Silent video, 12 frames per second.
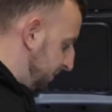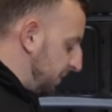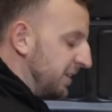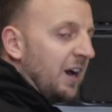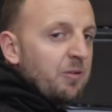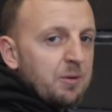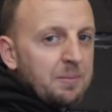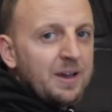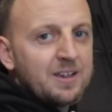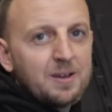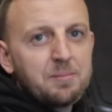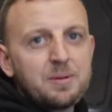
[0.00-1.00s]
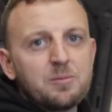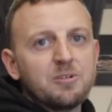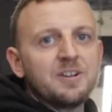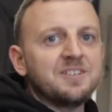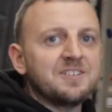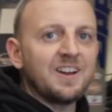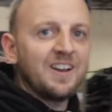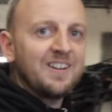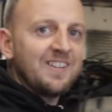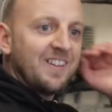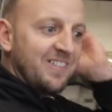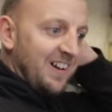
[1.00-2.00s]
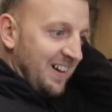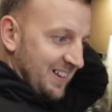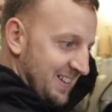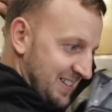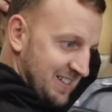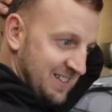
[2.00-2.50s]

But no, we'll make it a bit more entertaining than that.